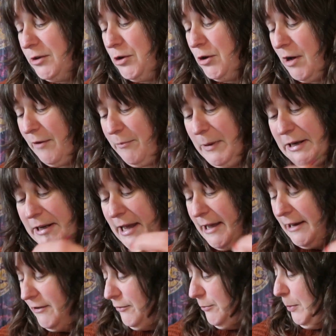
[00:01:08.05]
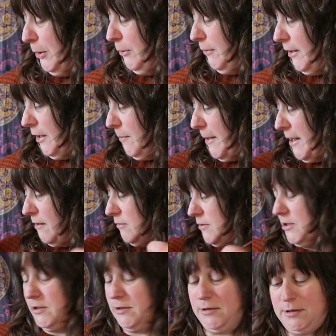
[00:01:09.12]
No, I've been kind of pootling
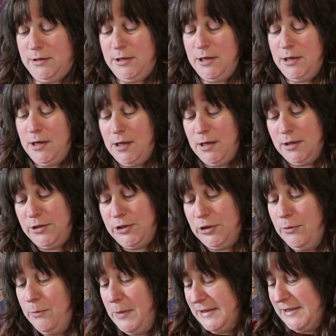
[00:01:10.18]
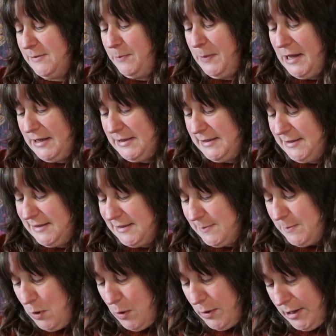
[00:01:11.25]
about doing bits and pieces this
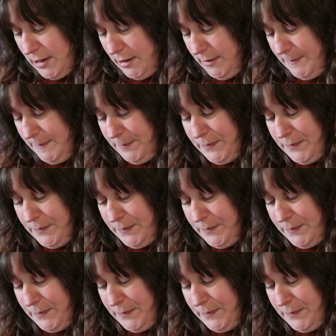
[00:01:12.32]
morning.